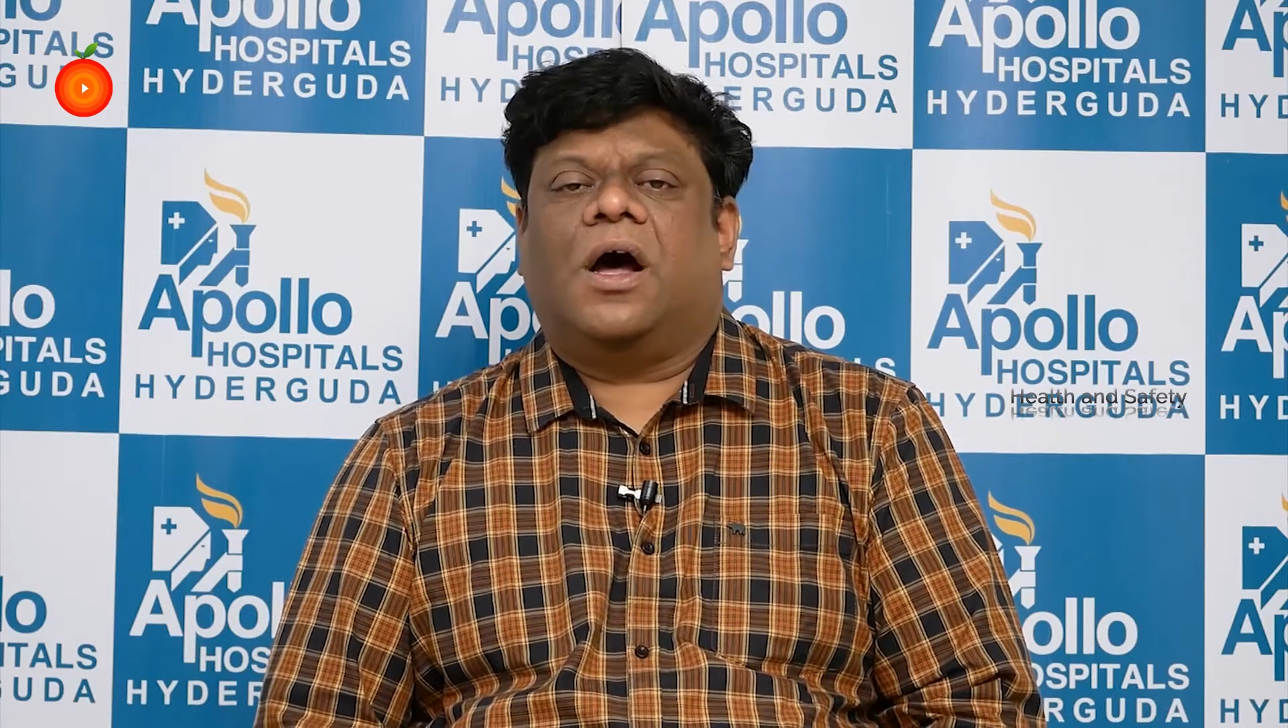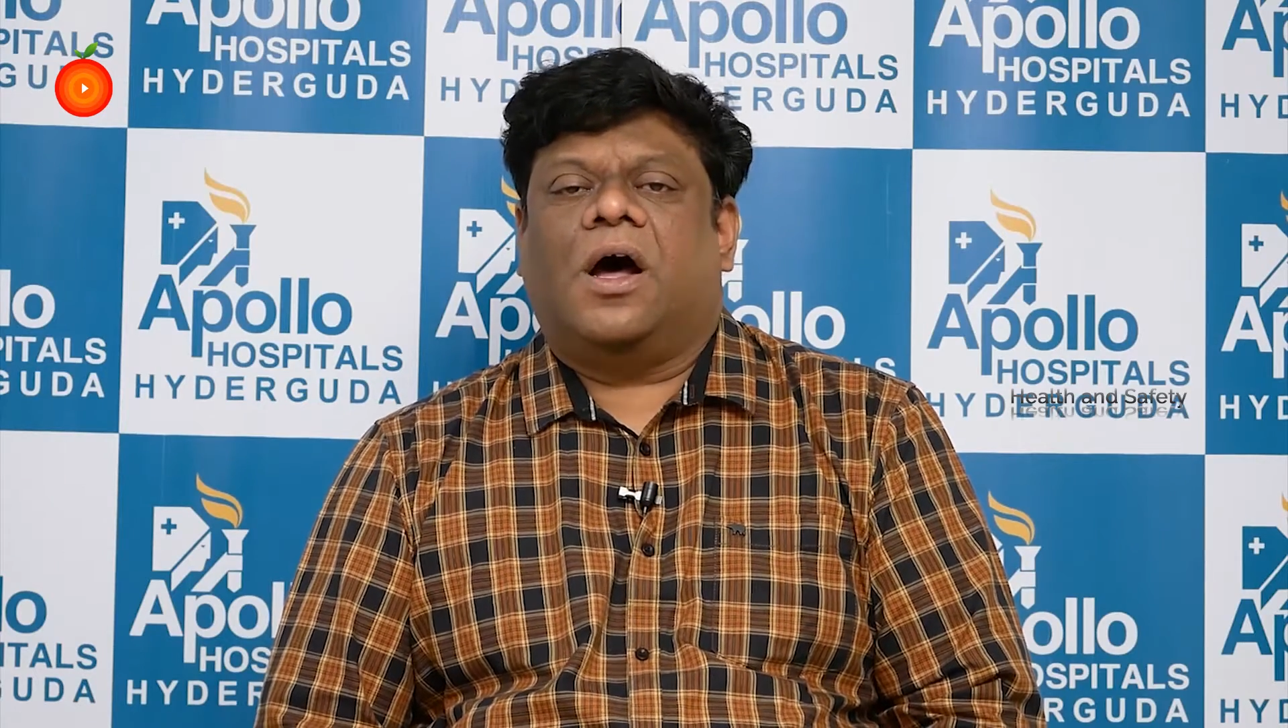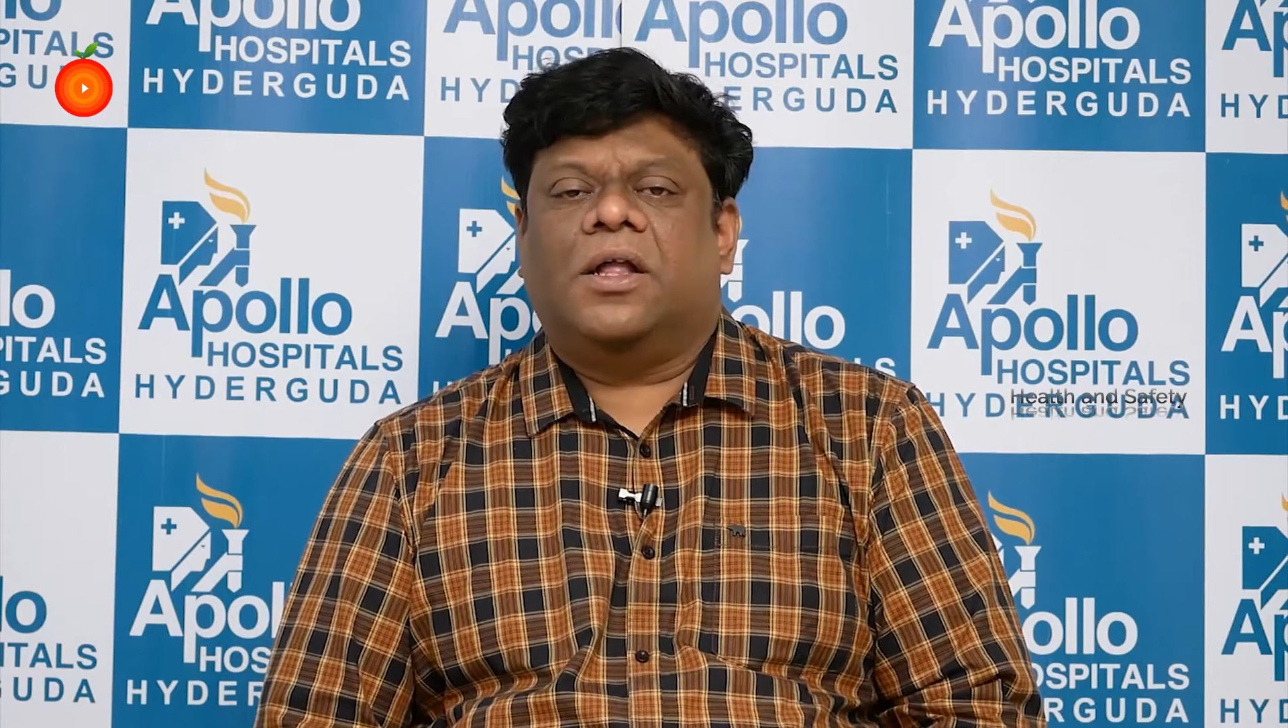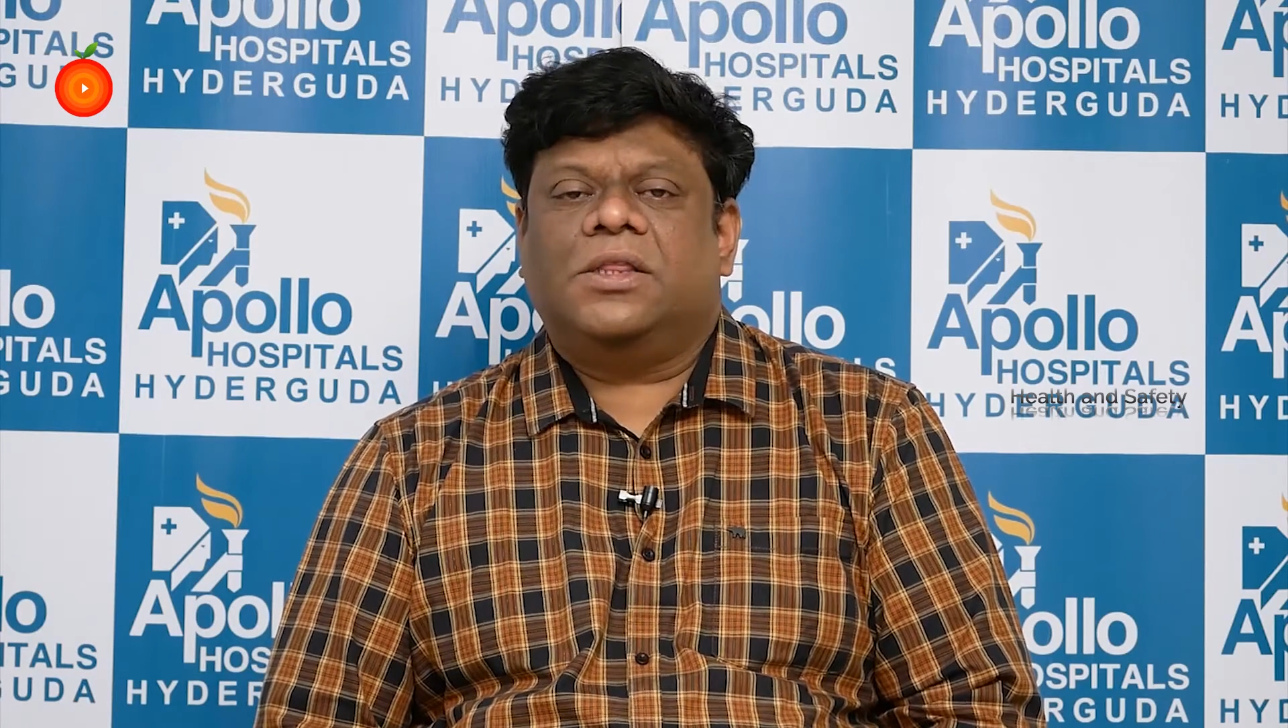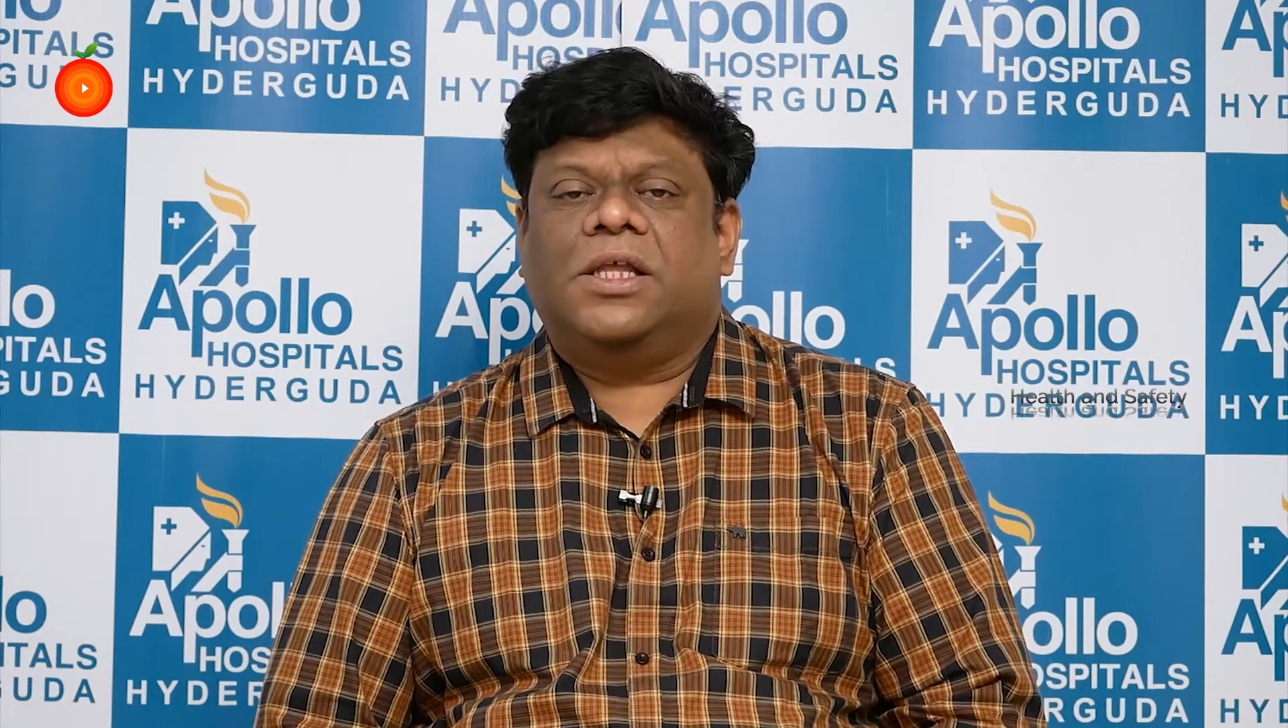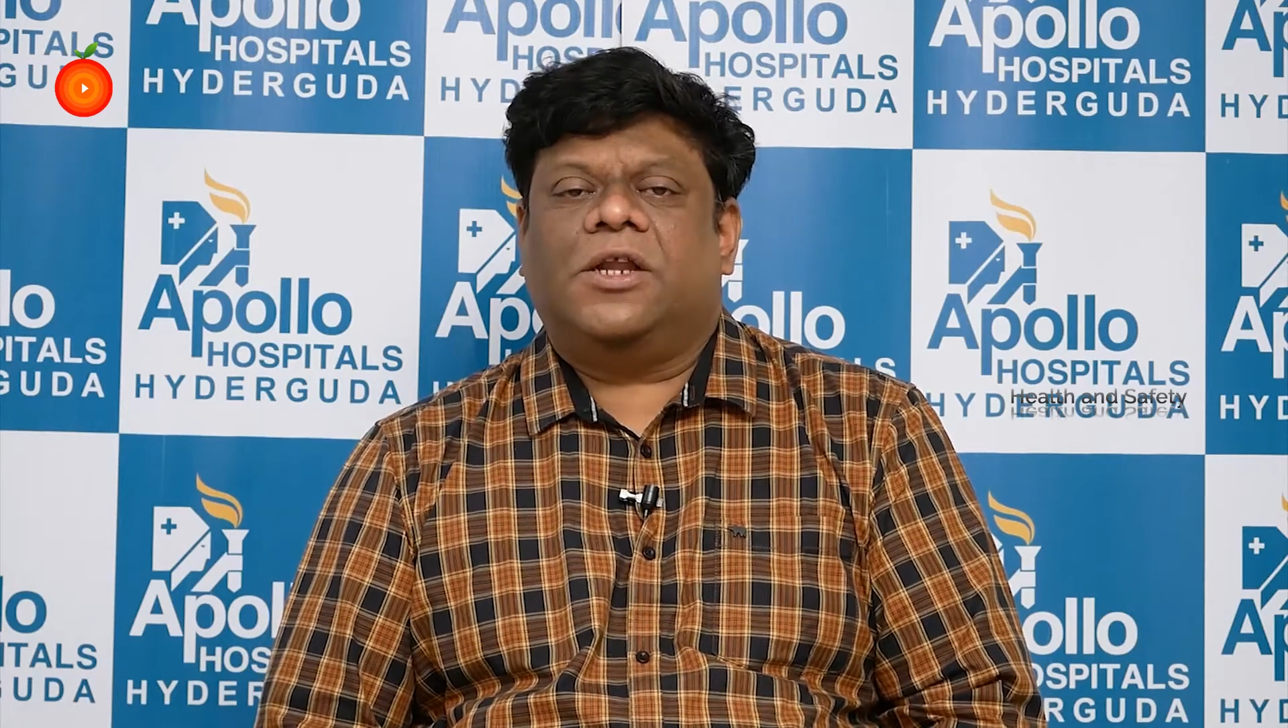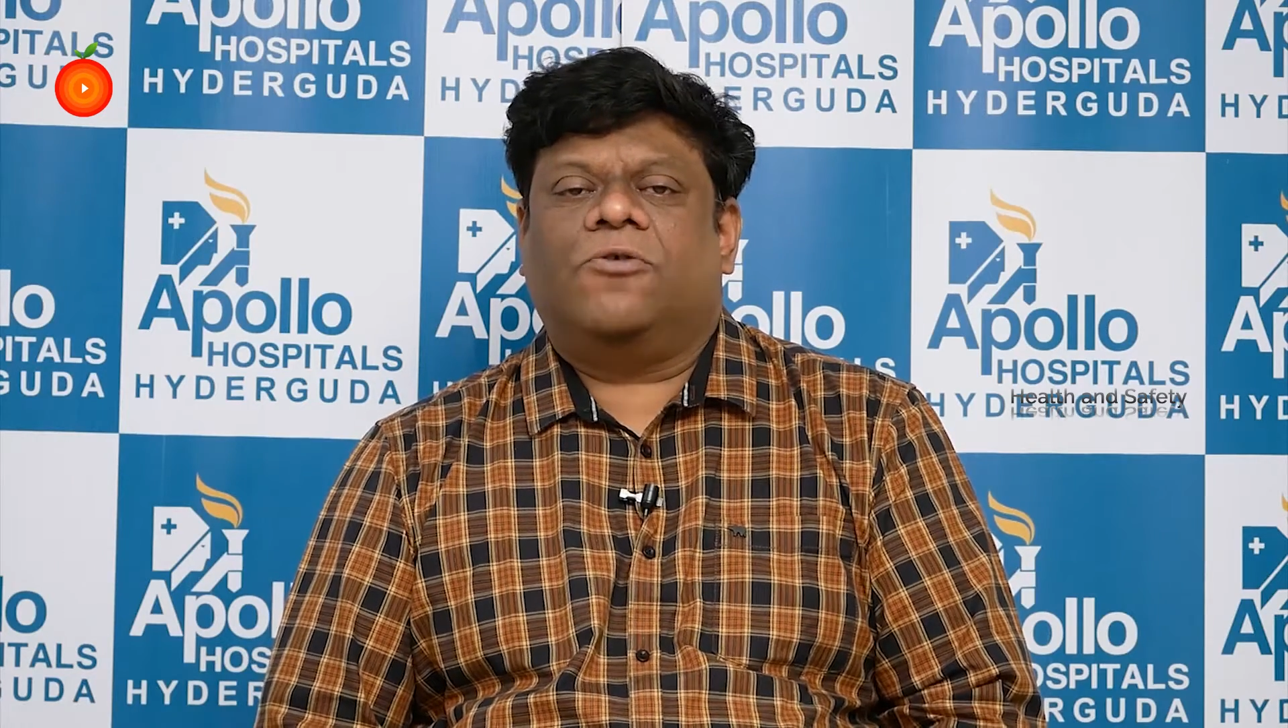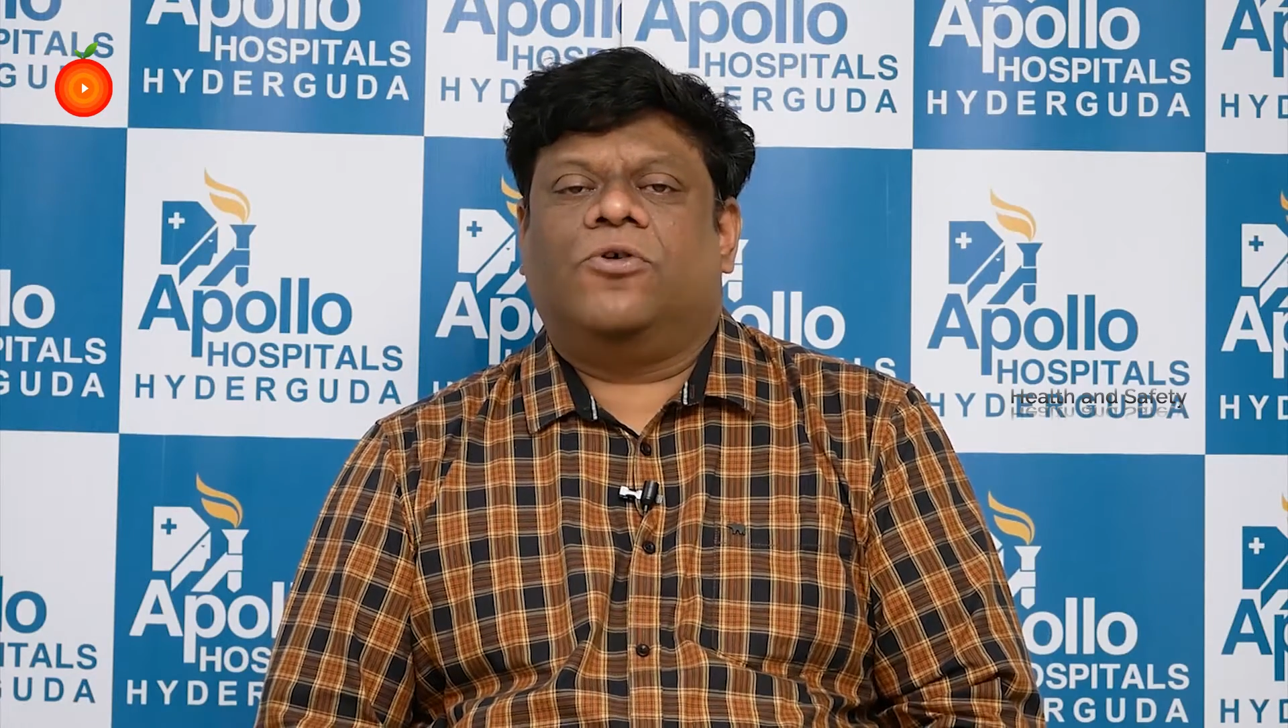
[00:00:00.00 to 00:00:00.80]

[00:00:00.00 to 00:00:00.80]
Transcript: on their